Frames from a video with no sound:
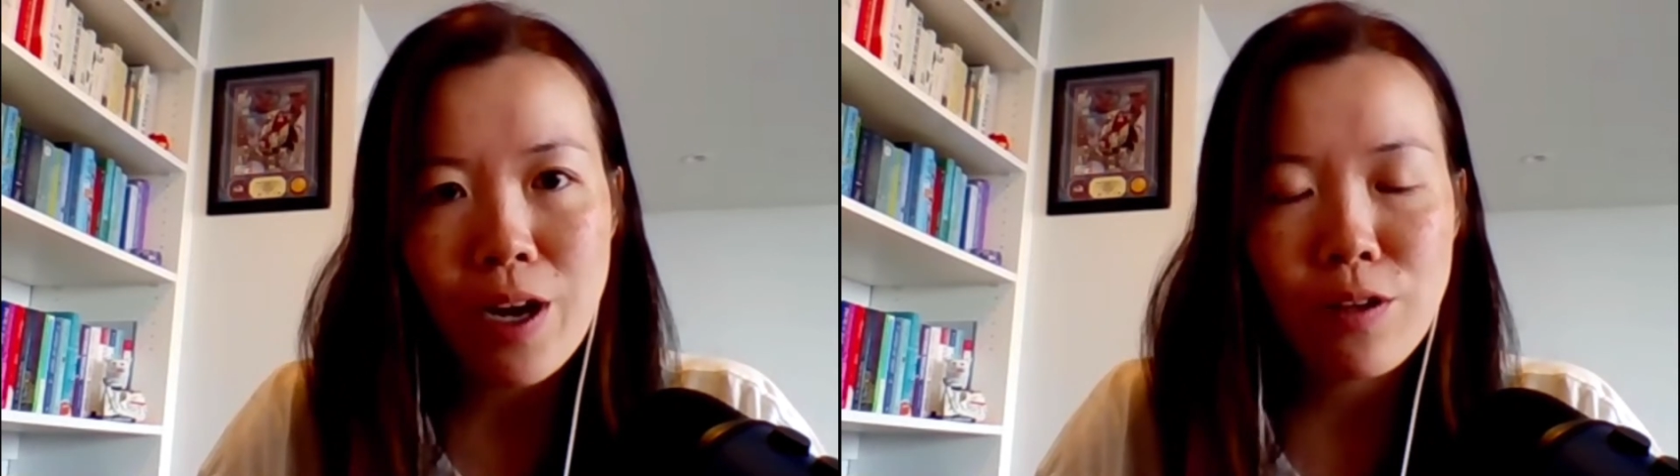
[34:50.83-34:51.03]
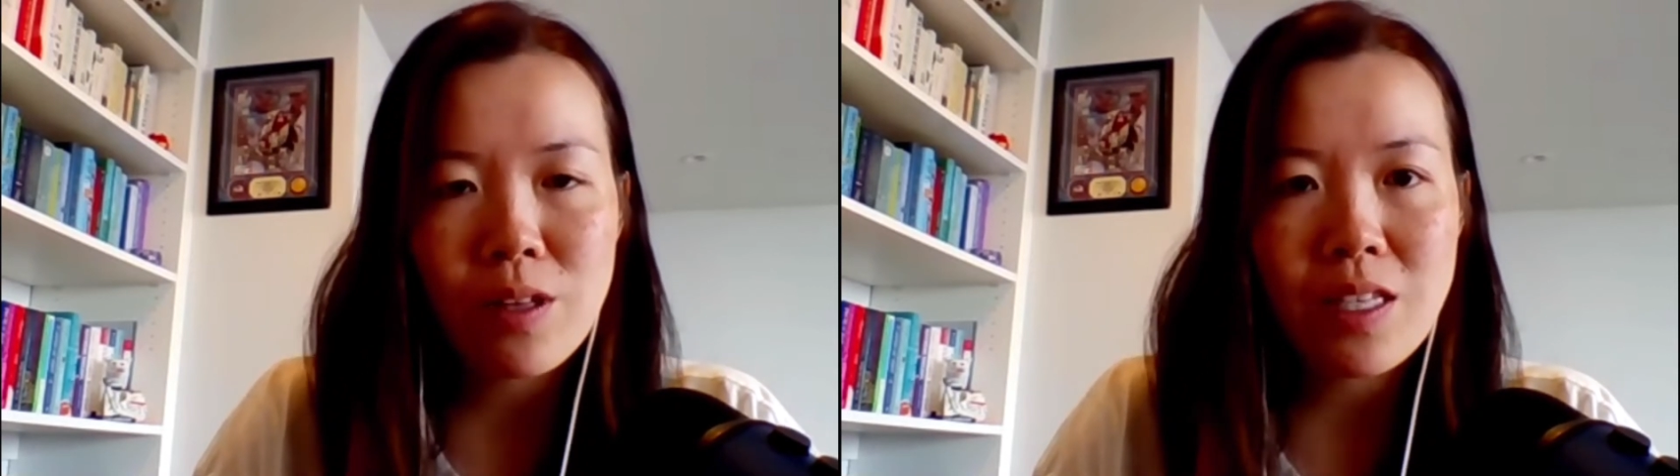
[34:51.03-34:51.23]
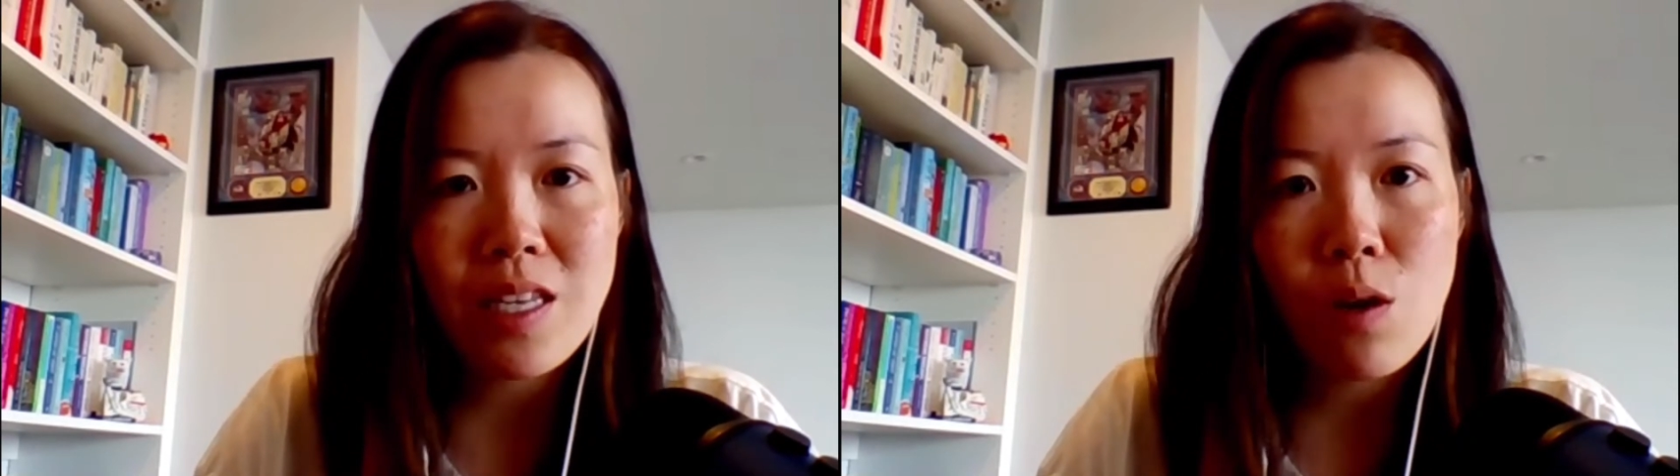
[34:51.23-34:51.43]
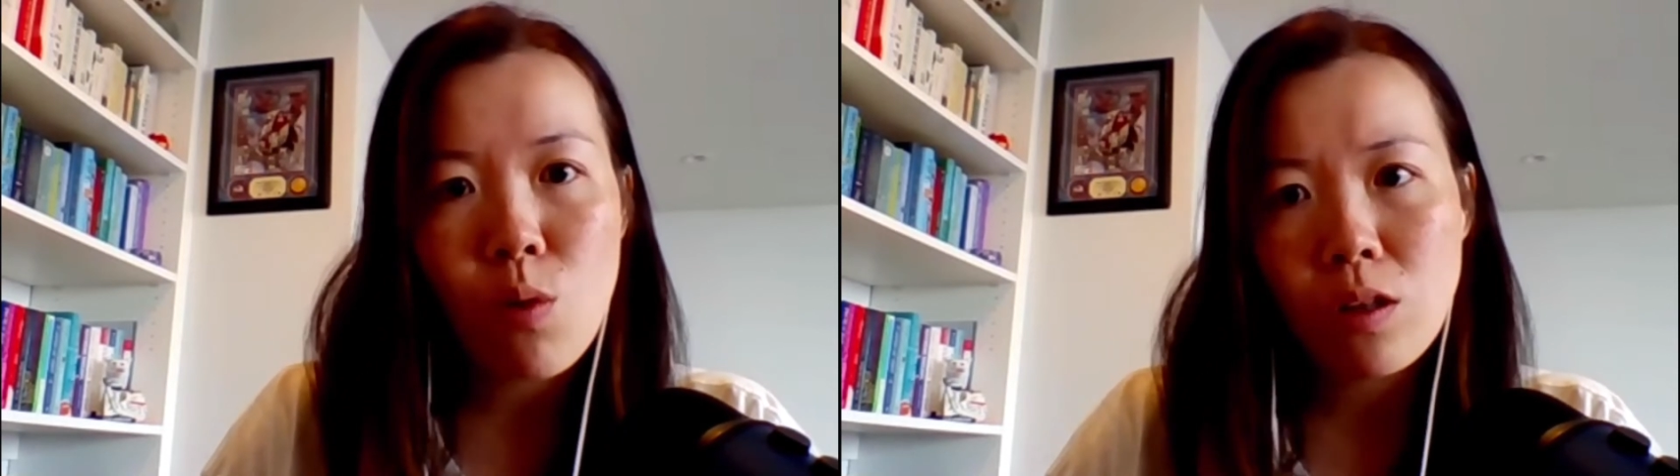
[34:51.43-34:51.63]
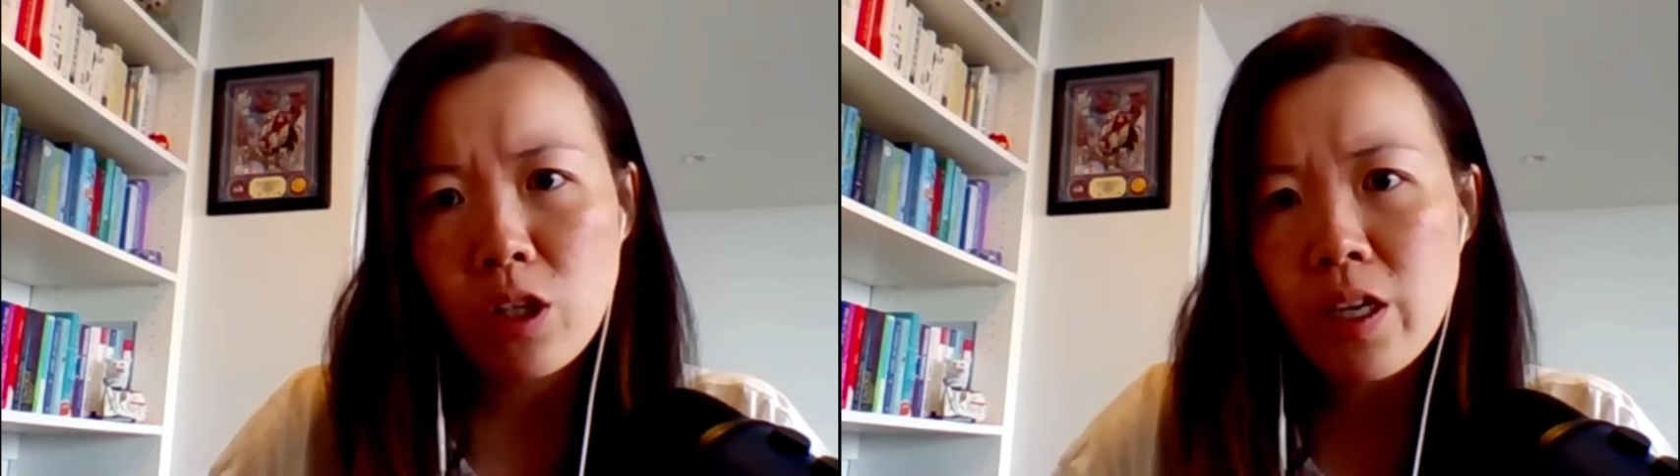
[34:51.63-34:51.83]
rather than saying,
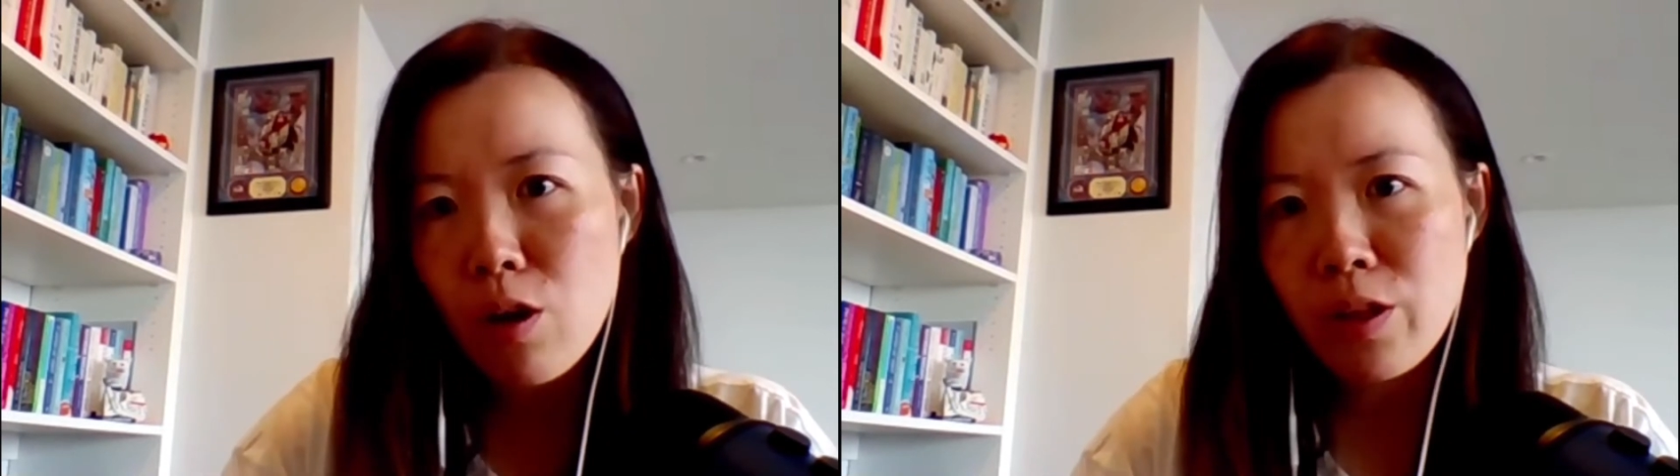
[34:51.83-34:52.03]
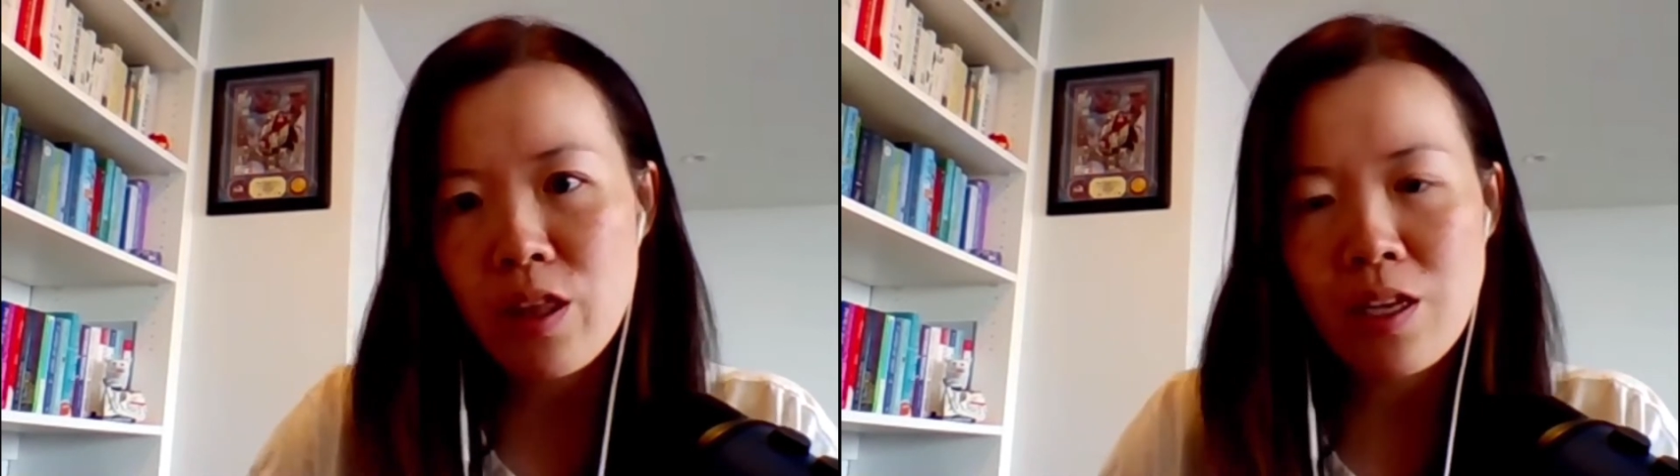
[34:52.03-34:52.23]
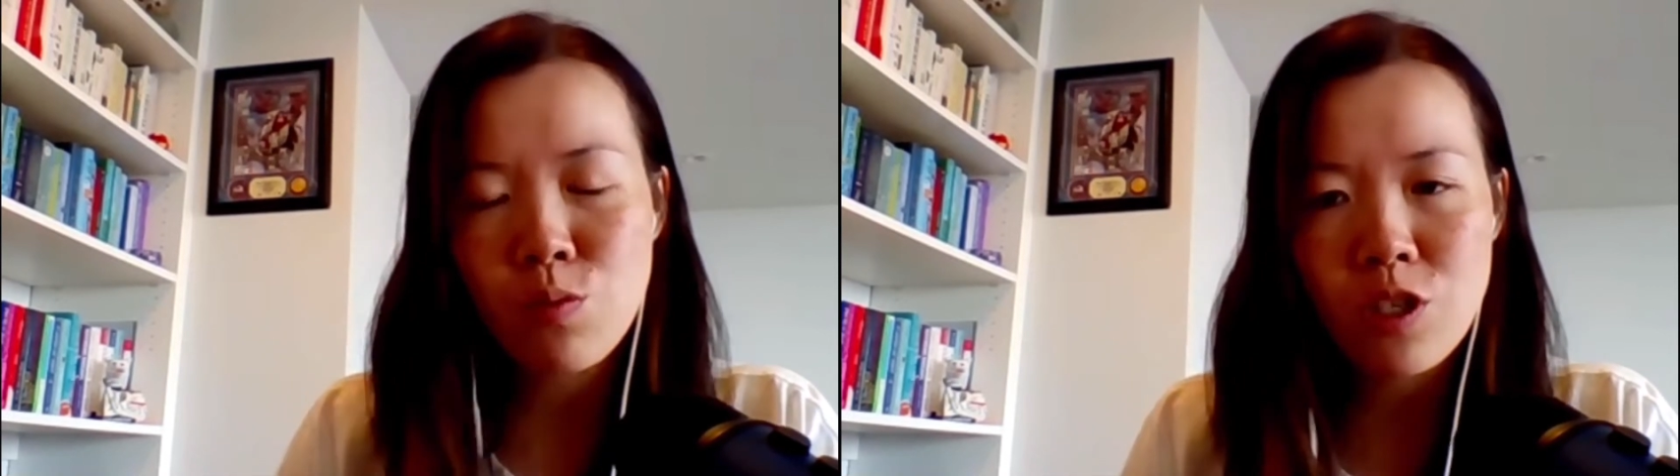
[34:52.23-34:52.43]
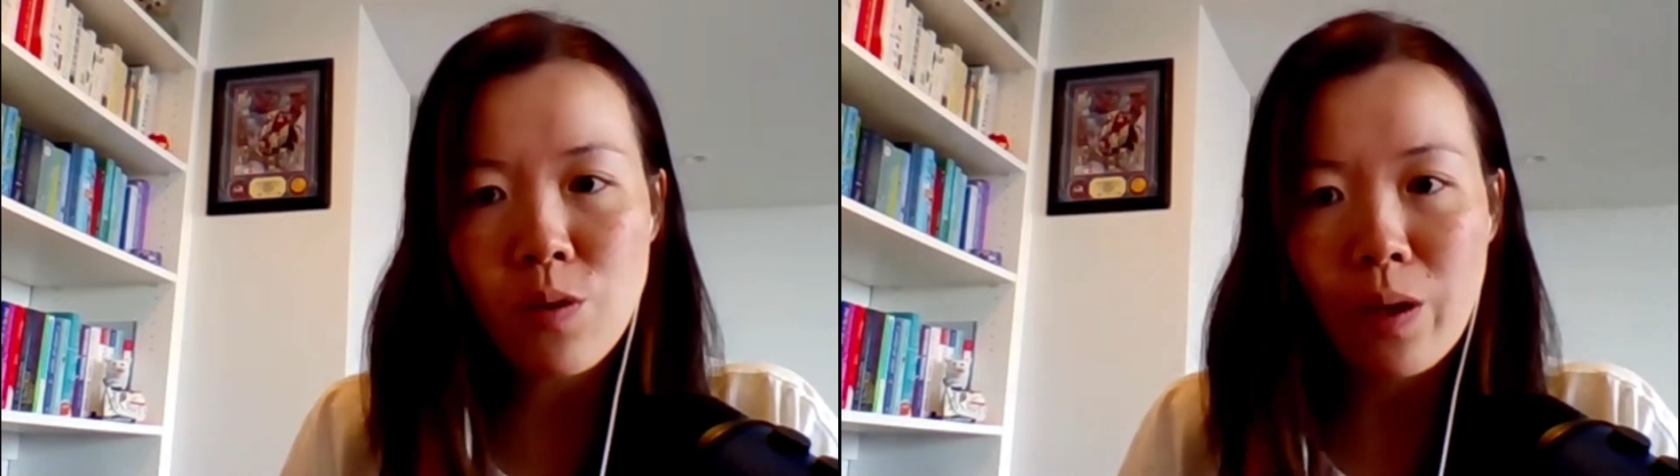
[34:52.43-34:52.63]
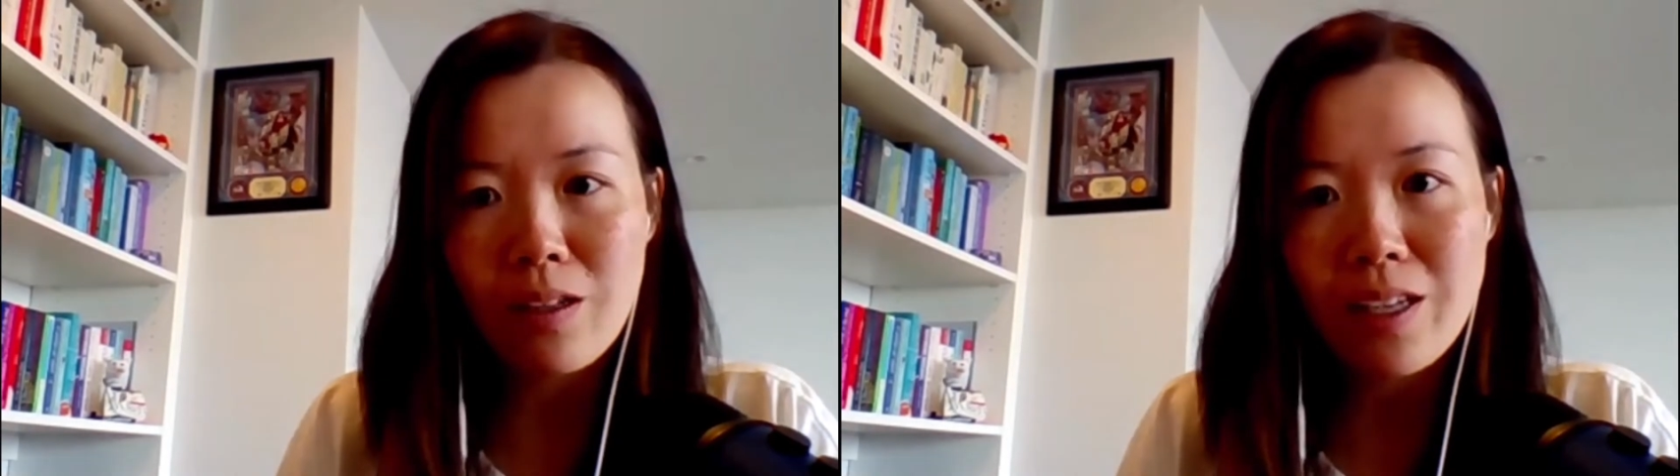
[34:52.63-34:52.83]
well, look at all the things we're doing.